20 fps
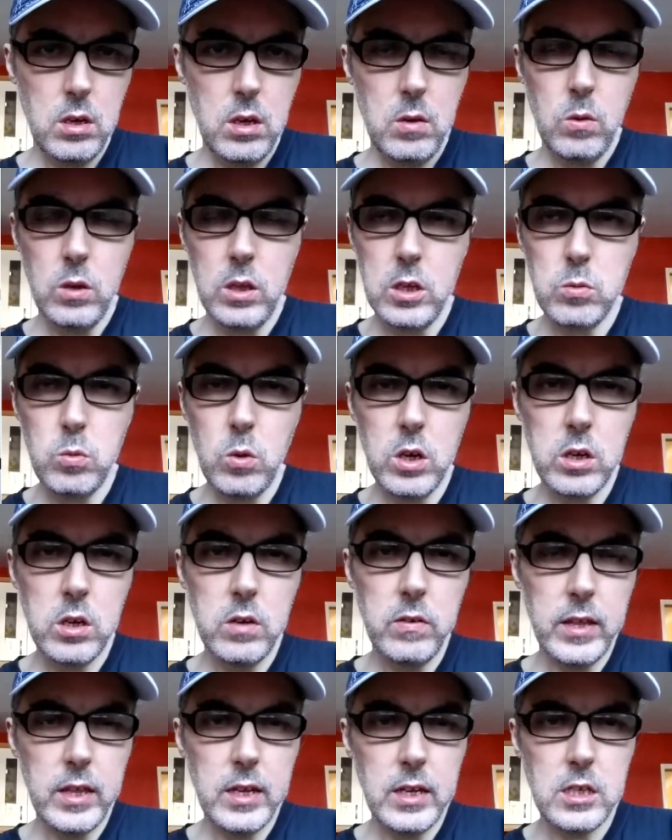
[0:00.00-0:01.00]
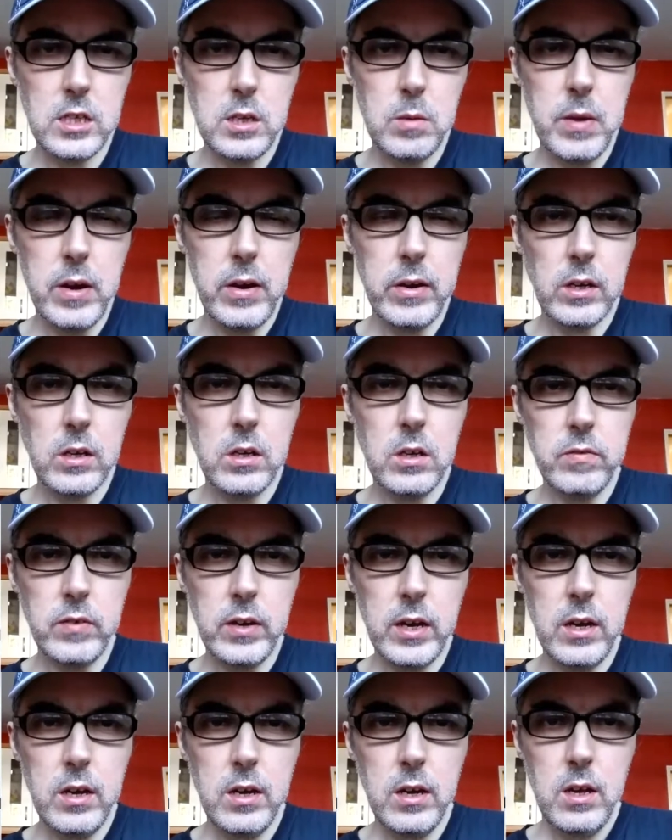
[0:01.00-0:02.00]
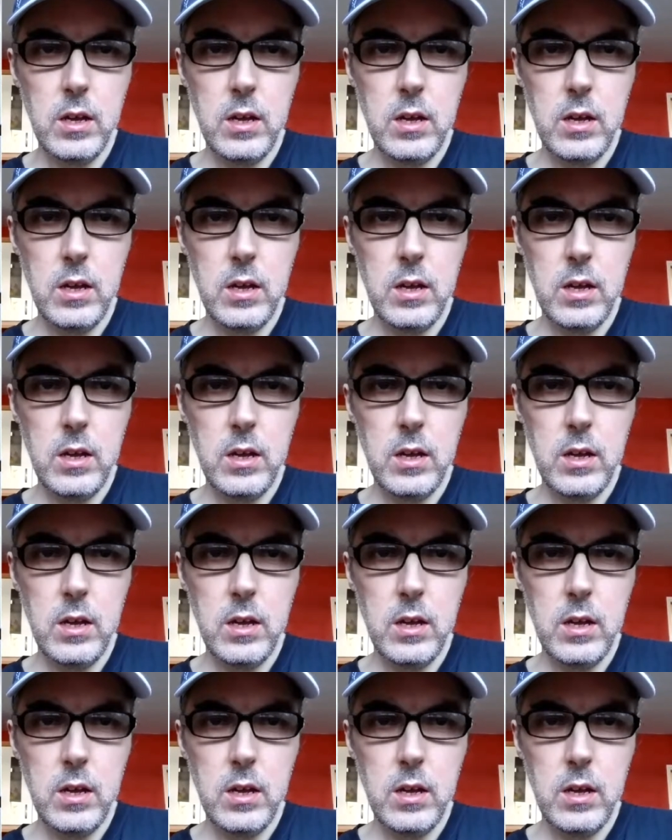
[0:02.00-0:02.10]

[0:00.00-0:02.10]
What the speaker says: well, there's one cover, I think it's the American cover,